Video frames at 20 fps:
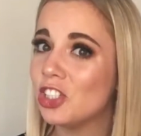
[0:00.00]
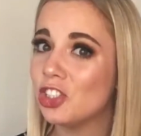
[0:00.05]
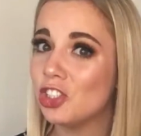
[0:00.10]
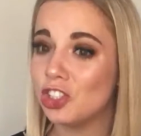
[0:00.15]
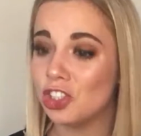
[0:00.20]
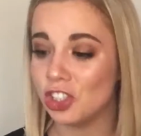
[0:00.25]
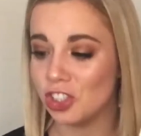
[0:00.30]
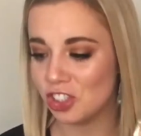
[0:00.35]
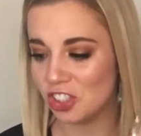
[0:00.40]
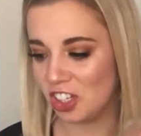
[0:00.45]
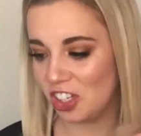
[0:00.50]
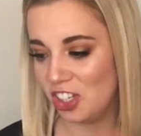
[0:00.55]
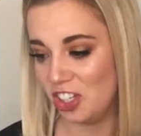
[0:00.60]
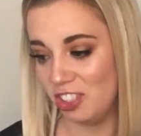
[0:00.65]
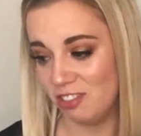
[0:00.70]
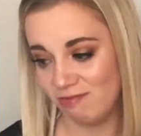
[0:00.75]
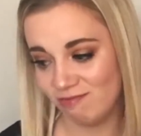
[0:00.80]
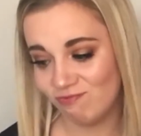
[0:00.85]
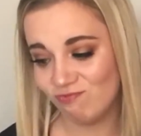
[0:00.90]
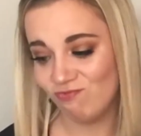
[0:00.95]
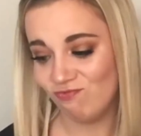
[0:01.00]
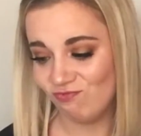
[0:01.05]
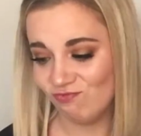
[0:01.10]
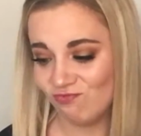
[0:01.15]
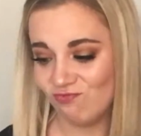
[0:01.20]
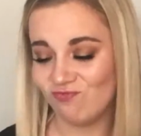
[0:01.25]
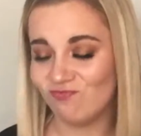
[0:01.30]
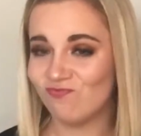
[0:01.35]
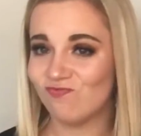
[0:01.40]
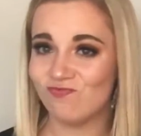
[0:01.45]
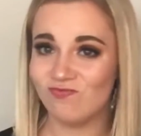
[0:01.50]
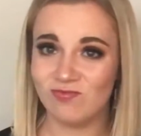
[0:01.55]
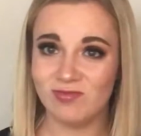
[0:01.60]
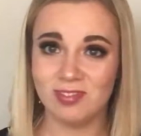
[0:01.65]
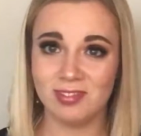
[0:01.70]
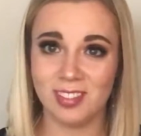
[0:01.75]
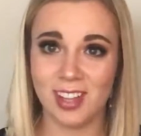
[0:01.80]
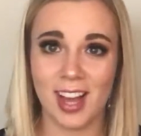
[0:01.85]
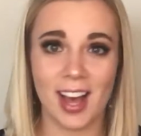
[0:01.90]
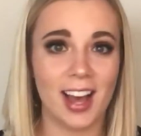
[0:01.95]
she's good.
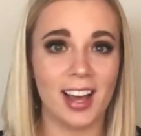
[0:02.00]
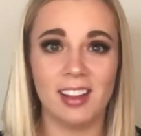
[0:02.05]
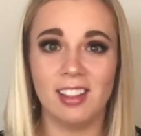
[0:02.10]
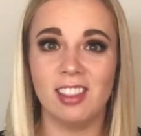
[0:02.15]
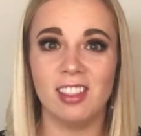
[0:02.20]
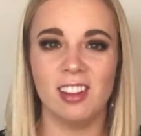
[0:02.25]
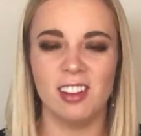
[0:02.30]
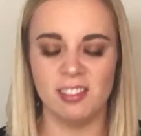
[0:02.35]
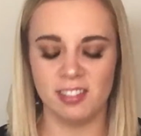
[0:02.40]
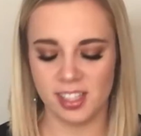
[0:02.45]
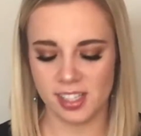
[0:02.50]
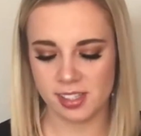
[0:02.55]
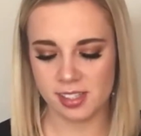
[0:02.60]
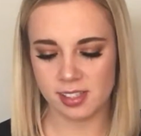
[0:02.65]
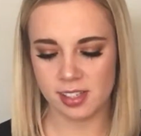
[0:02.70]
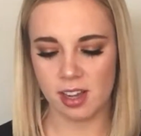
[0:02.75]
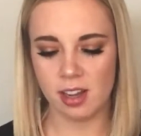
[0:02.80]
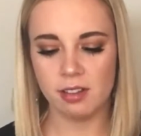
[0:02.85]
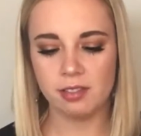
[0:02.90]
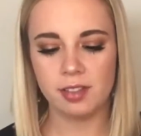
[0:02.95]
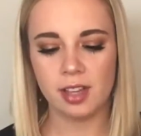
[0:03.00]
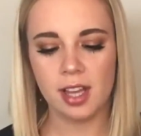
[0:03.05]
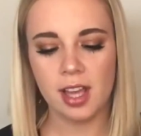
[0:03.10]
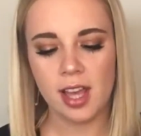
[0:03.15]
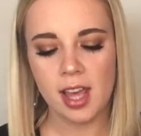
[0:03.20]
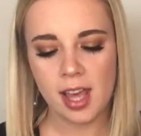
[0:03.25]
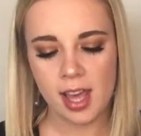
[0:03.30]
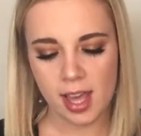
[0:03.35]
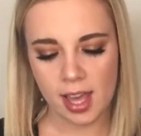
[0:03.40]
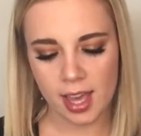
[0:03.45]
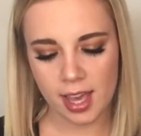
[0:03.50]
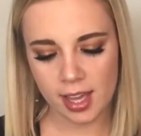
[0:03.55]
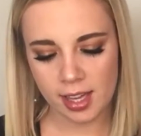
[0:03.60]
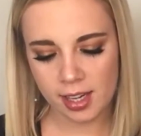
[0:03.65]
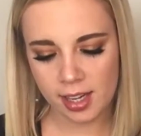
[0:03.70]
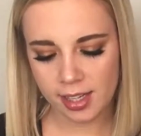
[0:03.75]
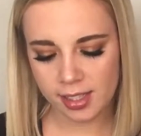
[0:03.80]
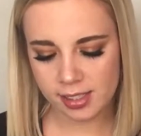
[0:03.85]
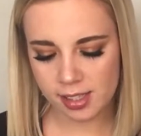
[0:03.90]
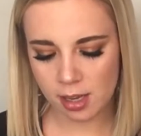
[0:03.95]
I love this stuff. And
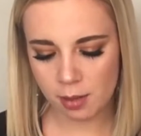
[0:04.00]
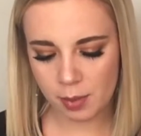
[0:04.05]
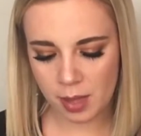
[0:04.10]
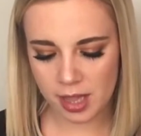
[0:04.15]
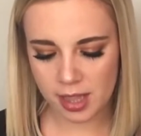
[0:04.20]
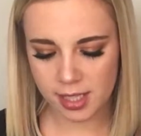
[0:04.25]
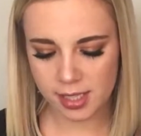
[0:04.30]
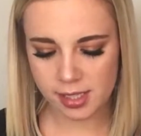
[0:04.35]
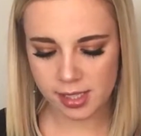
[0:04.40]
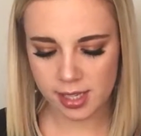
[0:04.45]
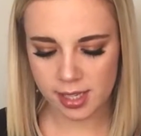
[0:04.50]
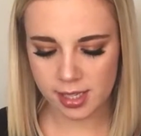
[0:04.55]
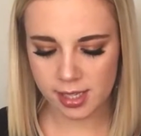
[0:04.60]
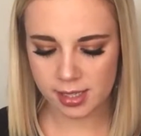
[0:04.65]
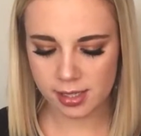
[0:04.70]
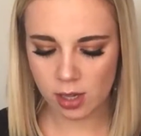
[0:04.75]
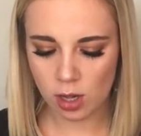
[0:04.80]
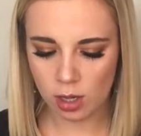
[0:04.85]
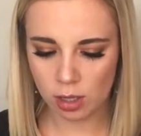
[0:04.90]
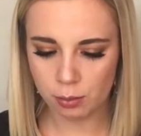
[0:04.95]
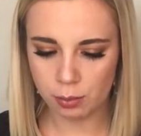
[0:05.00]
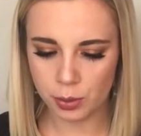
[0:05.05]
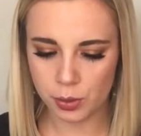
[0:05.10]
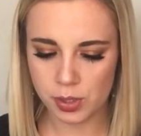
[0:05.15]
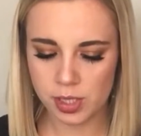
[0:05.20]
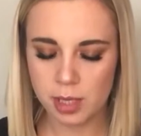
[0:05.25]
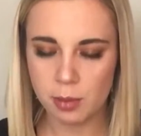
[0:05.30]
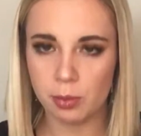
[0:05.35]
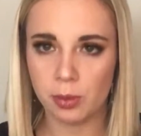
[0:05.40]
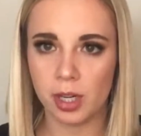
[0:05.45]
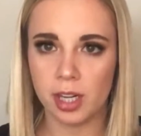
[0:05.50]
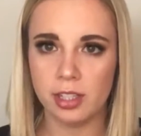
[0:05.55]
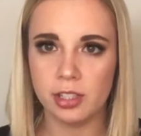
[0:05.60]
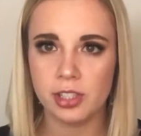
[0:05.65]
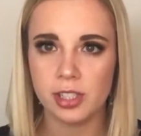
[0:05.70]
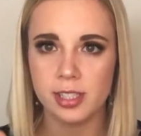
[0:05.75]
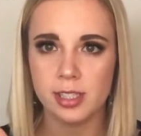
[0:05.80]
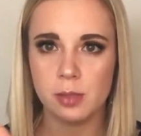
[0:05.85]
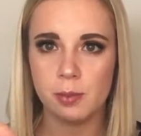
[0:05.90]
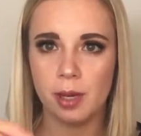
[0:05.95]
next up, this is called Boozy
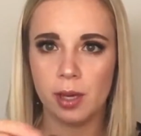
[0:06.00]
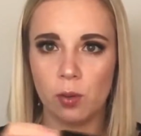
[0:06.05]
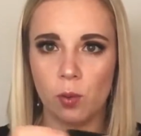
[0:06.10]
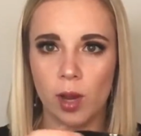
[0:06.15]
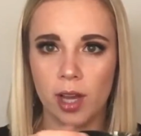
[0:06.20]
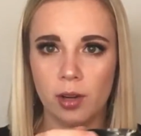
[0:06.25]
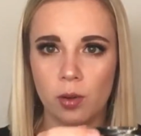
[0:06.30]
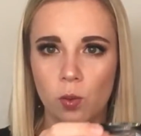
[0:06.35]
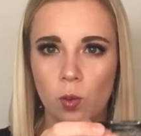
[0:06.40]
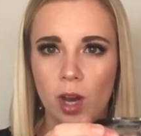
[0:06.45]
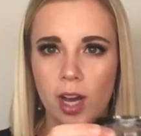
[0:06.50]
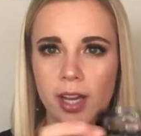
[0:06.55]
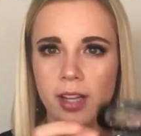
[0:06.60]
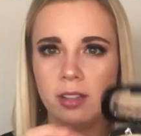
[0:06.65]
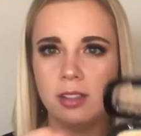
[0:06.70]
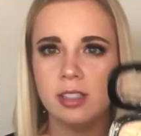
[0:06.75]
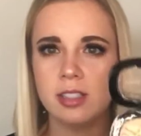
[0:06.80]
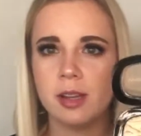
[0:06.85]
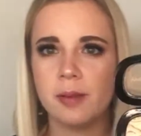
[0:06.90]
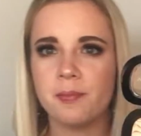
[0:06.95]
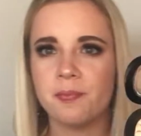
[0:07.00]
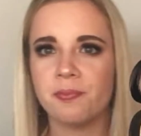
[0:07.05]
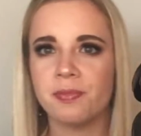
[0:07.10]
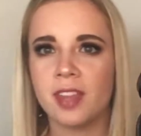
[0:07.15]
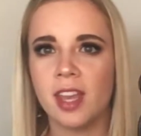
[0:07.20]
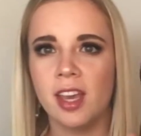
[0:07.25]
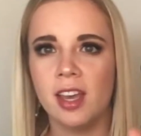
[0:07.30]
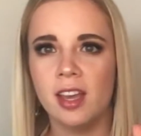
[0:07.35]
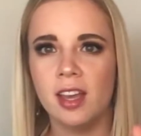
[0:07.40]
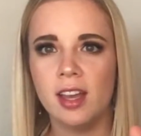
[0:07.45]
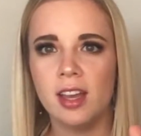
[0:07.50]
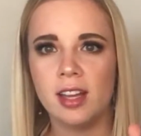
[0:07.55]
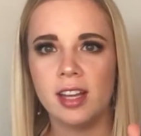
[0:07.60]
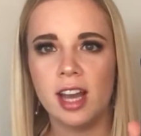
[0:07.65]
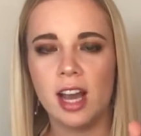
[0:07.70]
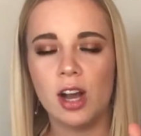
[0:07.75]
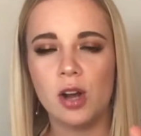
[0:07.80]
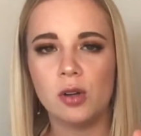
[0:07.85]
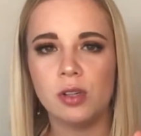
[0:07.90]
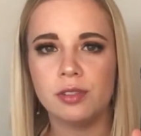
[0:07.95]
Brunch. It's by Wet n Wild.
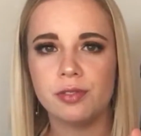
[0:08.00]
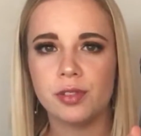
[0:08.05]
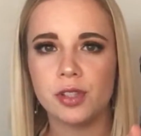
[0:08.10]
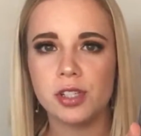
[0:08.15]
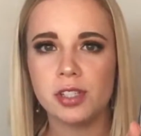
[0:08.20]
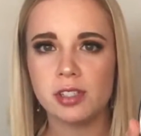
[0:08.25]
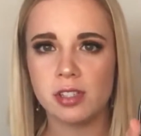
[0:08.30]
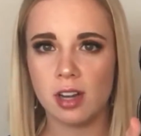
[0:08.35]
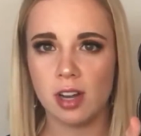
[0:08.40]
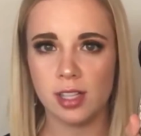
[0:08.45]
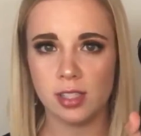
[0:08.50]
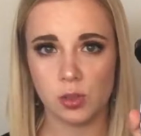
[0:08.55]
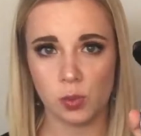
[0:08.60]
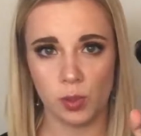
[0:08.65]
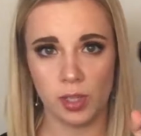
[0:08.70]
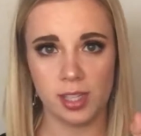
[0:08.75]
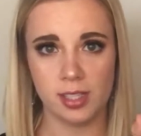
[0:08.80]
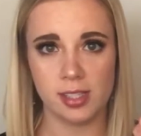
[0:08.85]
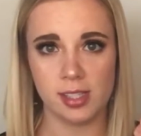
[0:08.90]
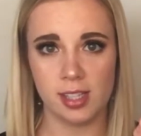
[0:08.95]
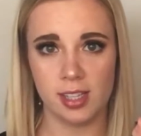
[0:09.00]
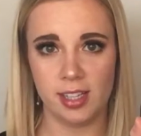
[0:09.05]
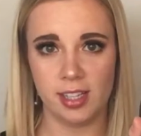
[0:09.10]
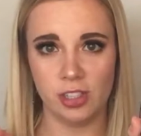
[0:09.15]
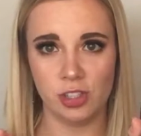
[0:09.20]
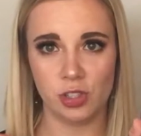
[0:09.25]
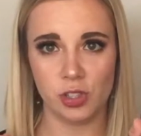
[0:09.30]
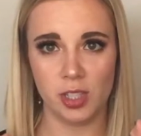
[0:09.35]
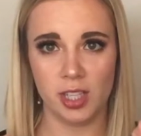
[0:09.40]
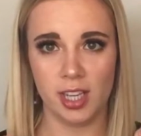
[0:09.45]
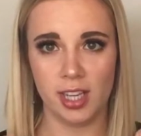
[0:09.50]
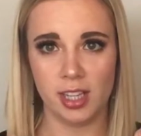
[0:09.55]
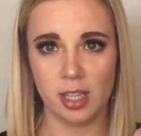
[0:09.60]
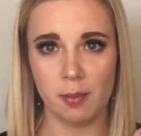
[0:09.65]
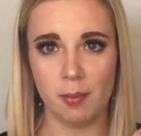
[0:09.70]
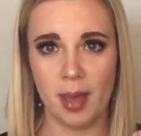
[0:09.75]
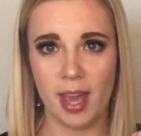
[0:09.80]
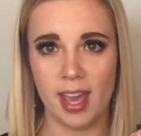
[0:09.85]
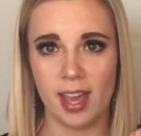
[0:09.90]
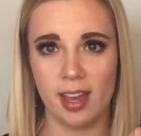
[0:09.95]
Now, first thoughts when it's initially in the
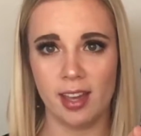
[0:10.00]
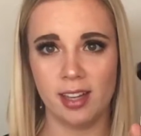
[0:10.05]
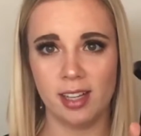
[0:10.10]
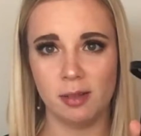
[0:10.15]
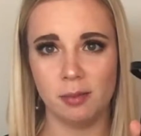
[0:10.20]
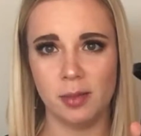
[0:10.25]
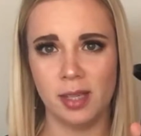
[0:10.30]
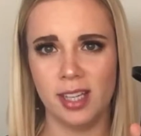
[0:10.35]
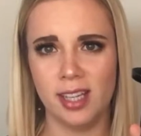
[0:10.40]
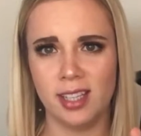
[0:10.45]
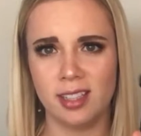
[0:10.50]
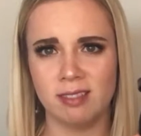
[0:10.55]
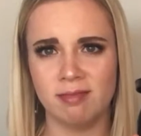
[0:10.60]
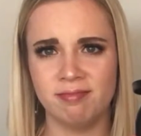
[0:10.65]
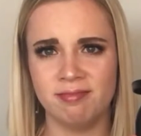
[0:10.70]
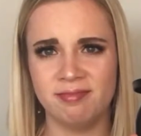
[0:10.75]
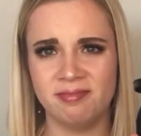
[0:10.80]
pan, I'm like,